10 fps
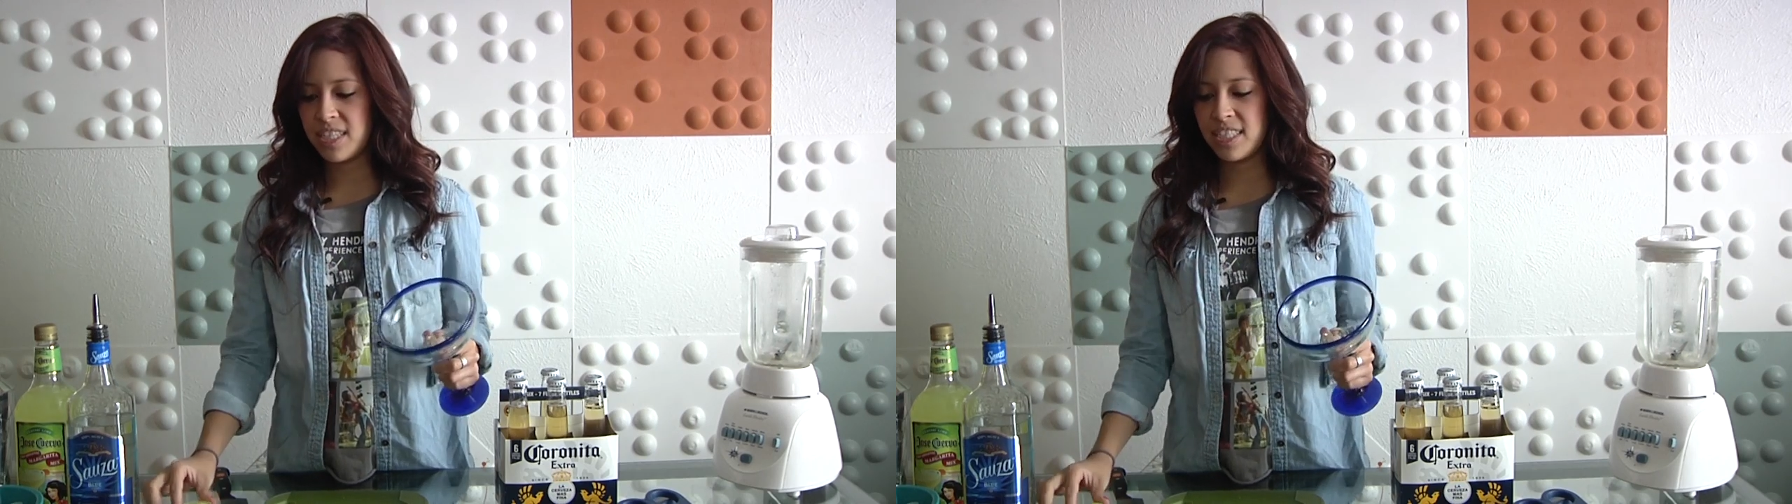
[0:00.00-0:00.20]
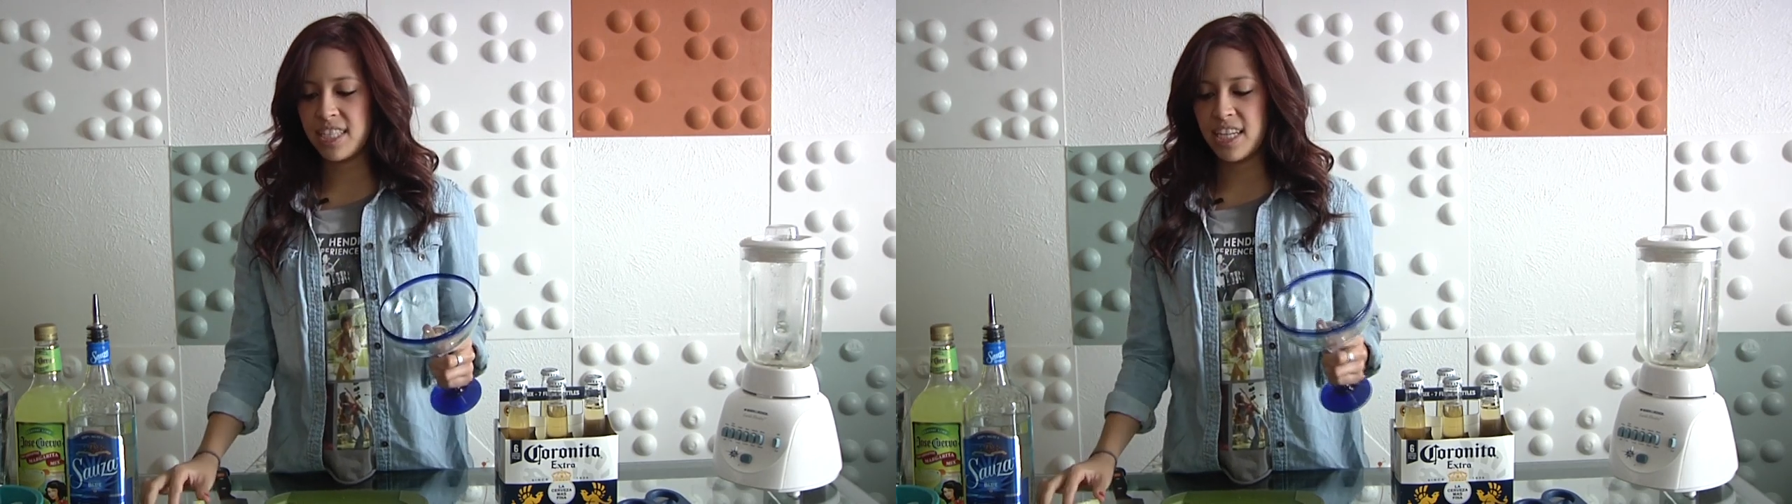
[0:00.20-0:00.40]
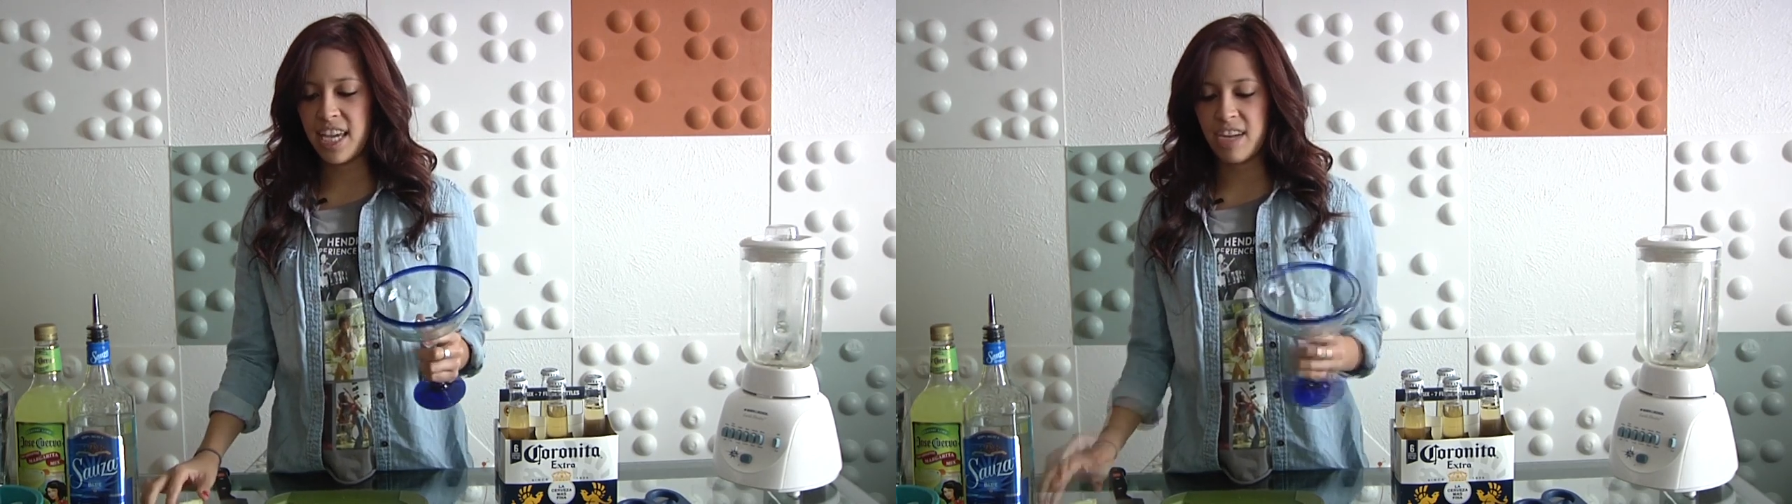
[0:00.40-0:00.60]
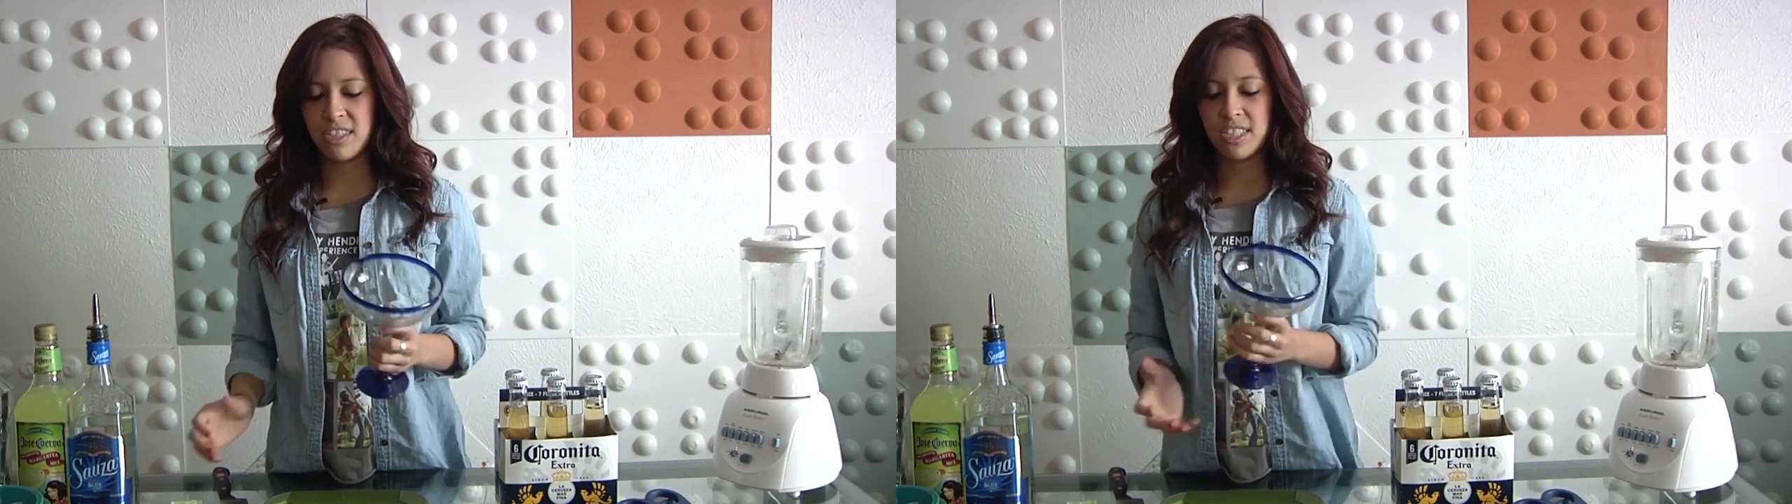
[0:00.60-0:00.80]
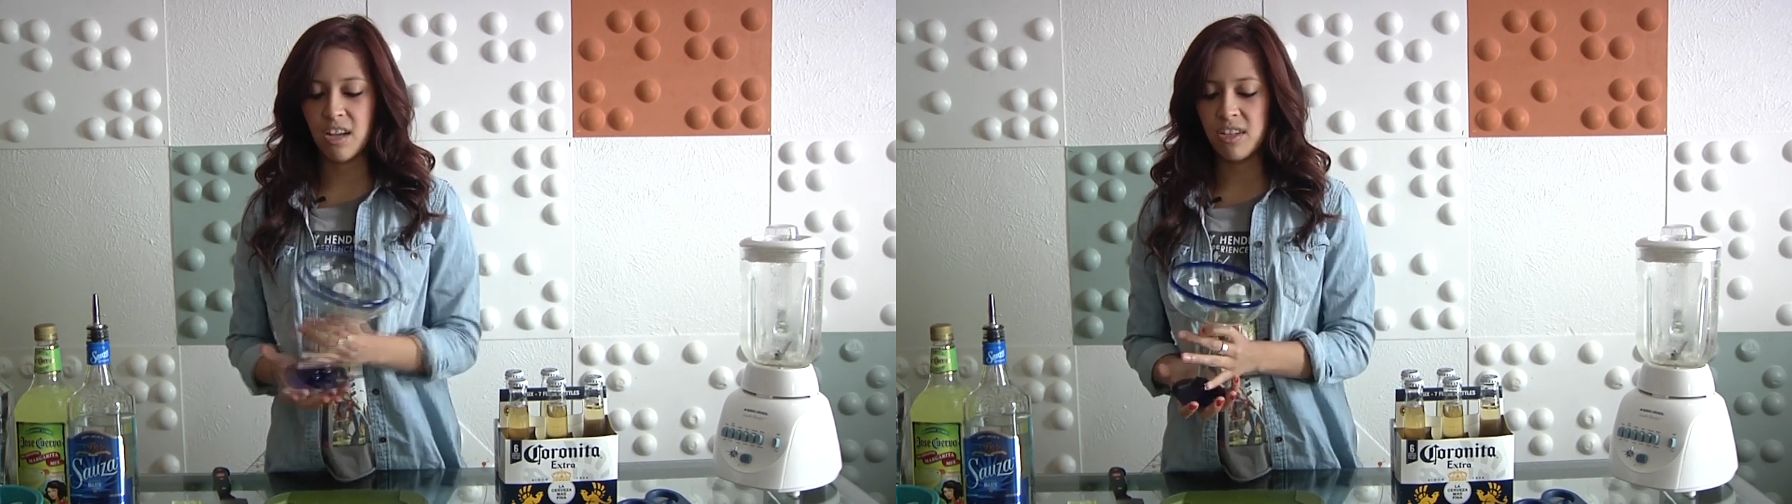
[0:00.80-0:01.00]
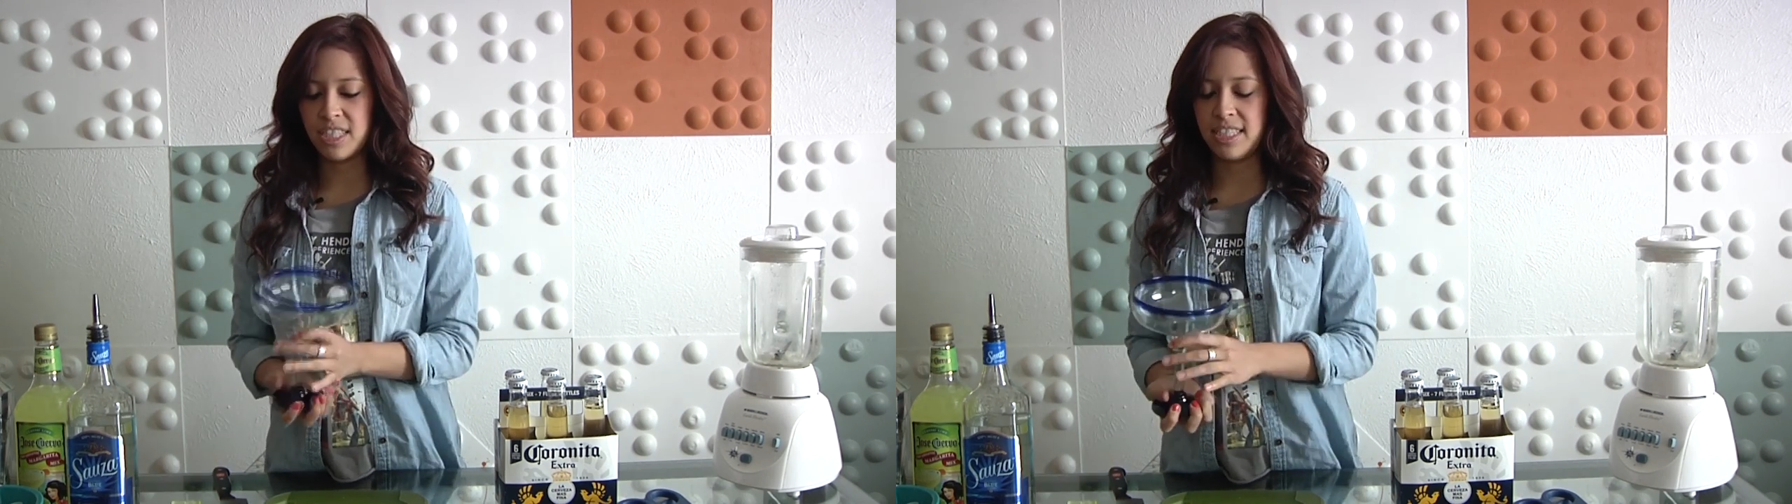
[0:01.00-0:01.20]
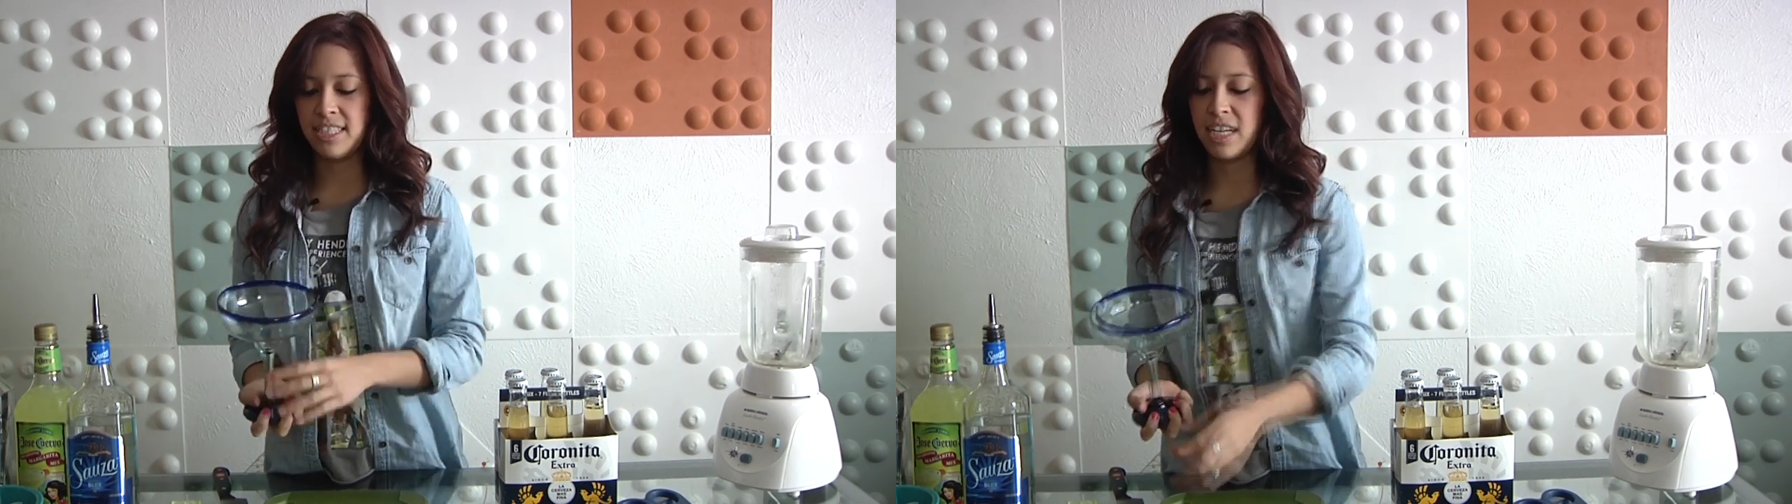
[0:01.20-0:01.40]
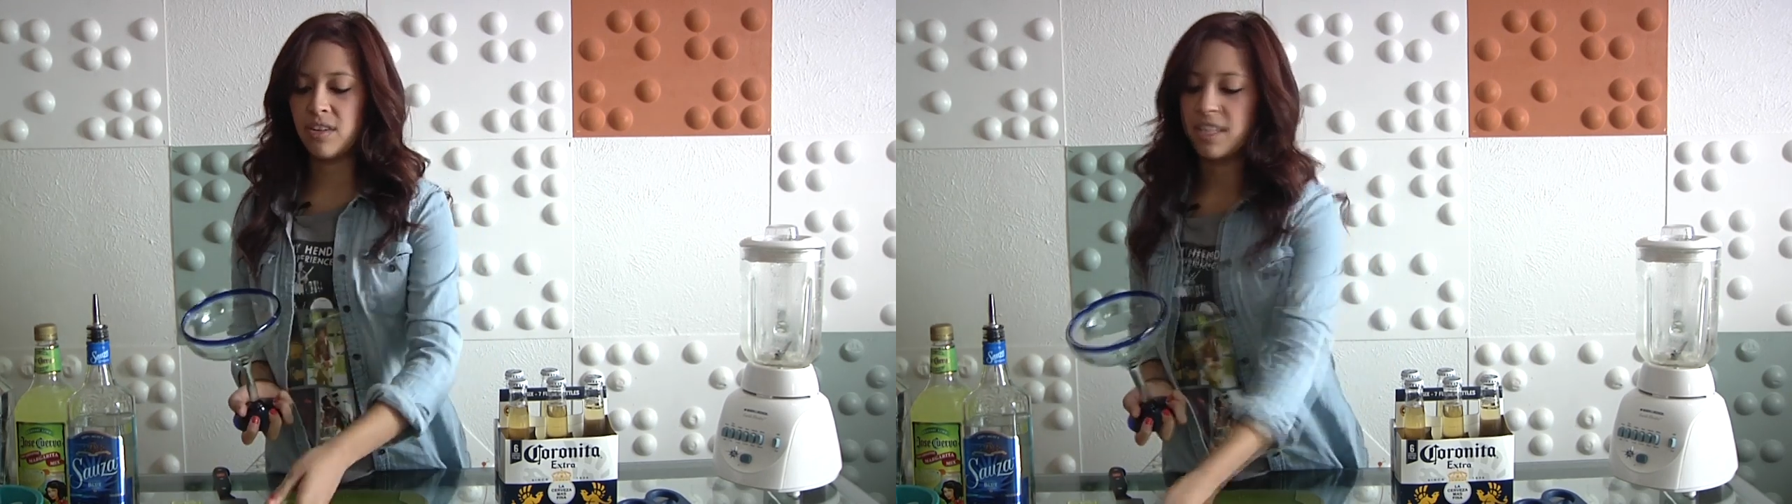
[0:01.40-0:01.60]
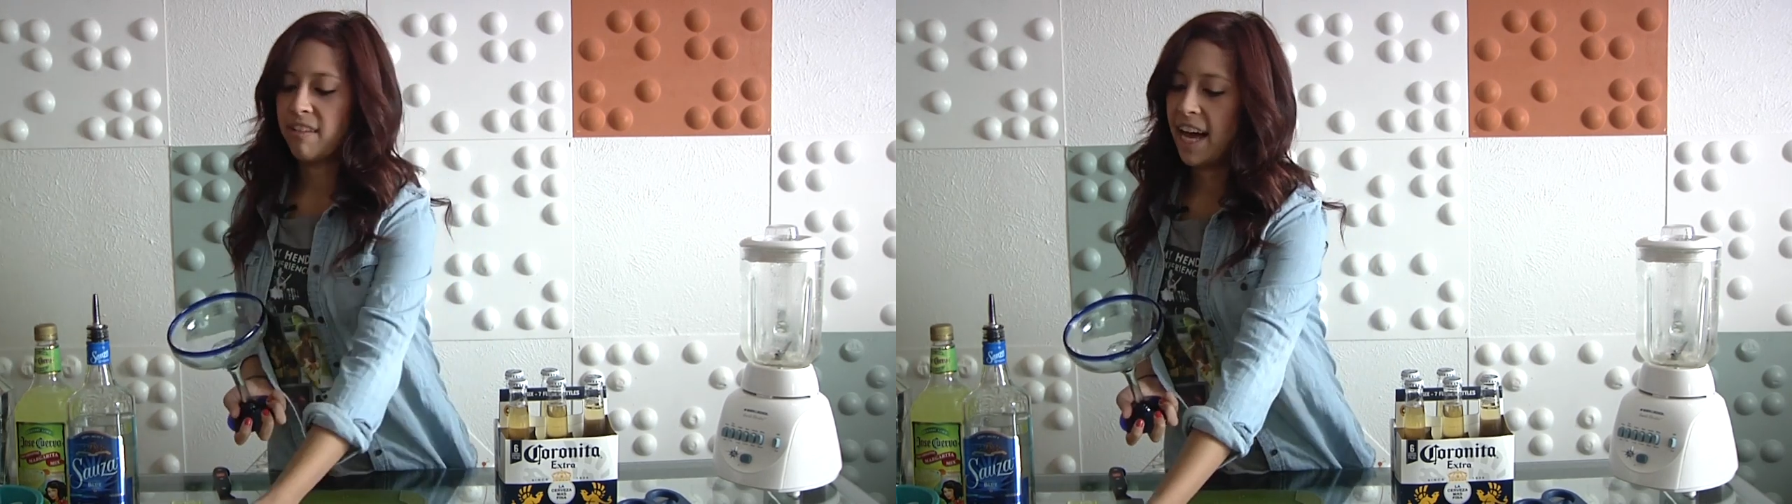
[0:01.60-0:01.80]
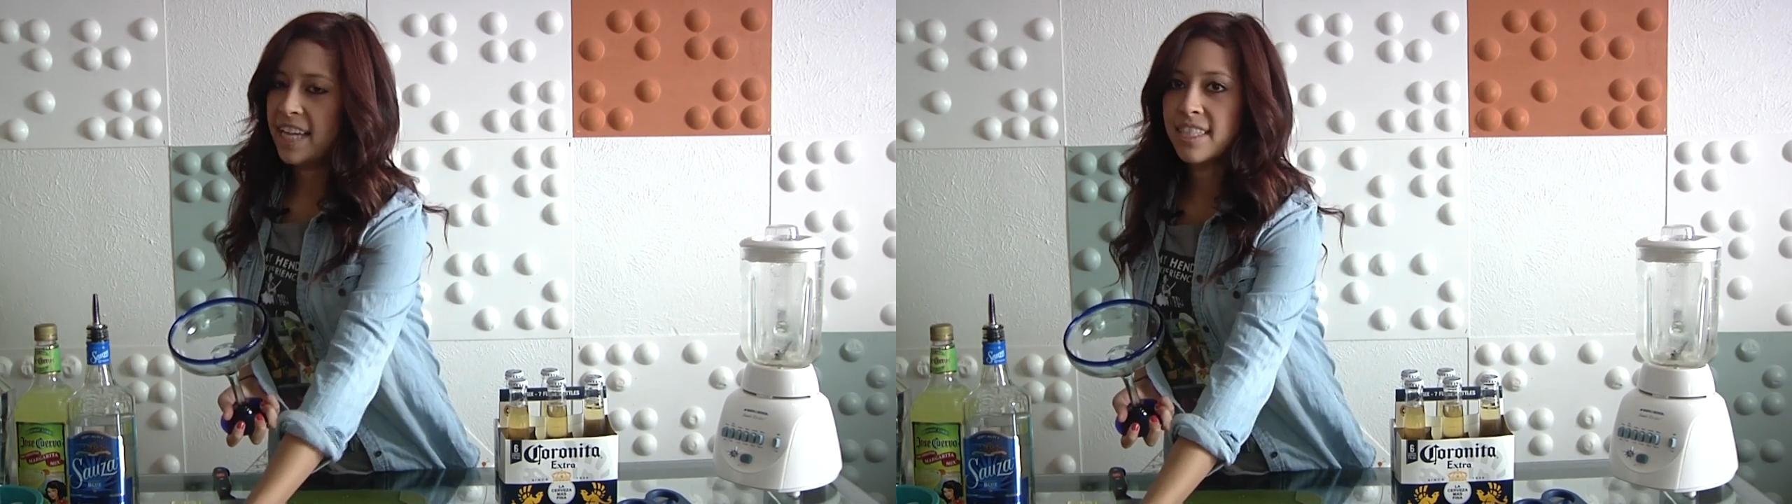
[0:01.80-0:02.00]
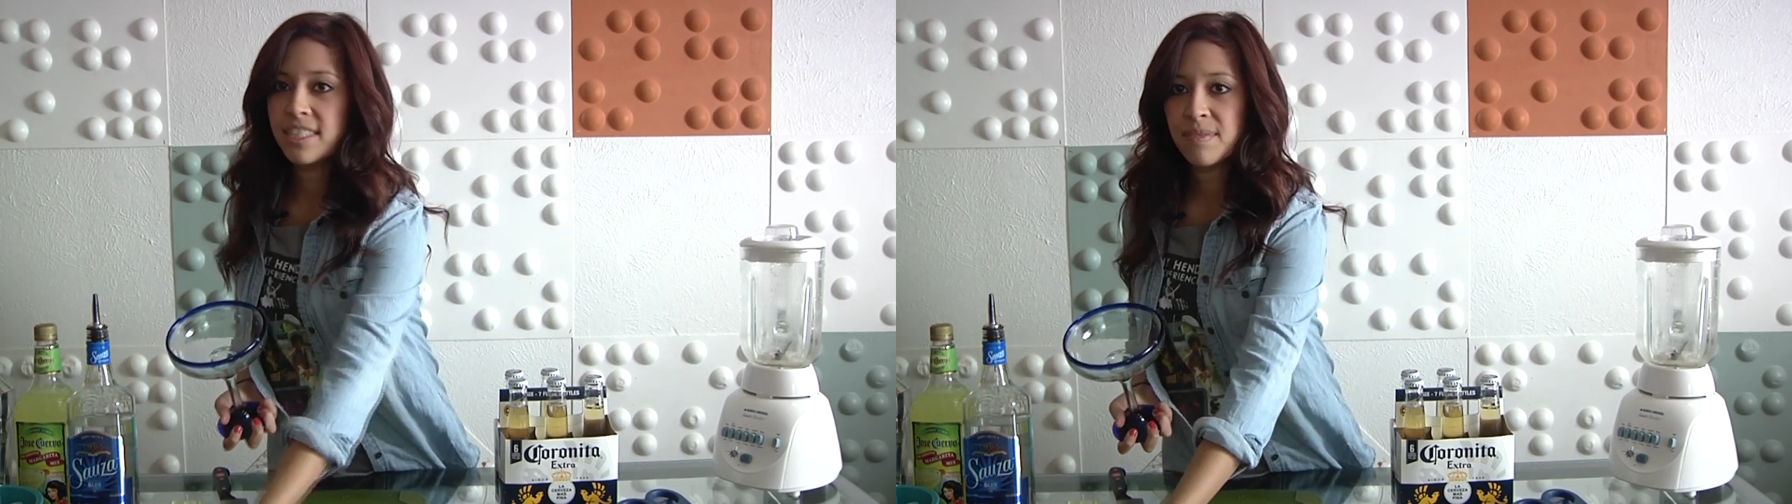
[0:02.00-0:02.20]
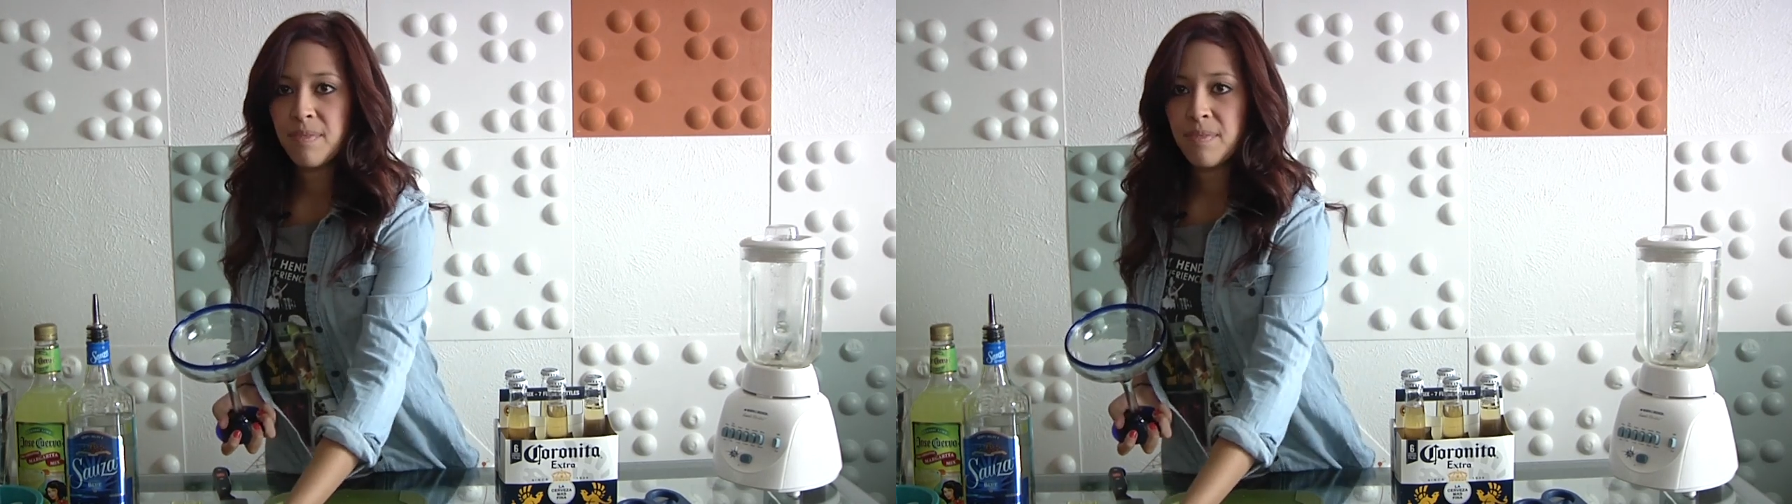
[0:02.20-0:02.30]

is it's gonna get your salt to stick on the glass.